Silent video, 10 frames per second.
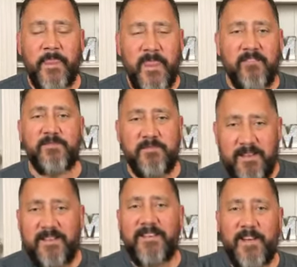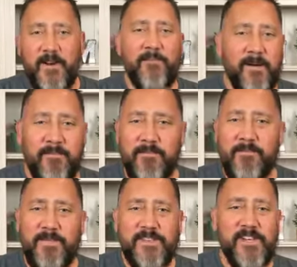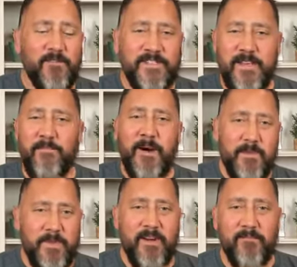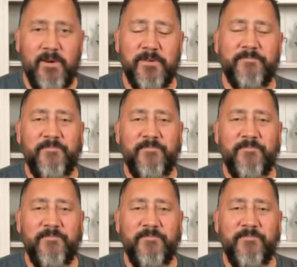There's, you know, Mom, Michelle would say mama bear mode.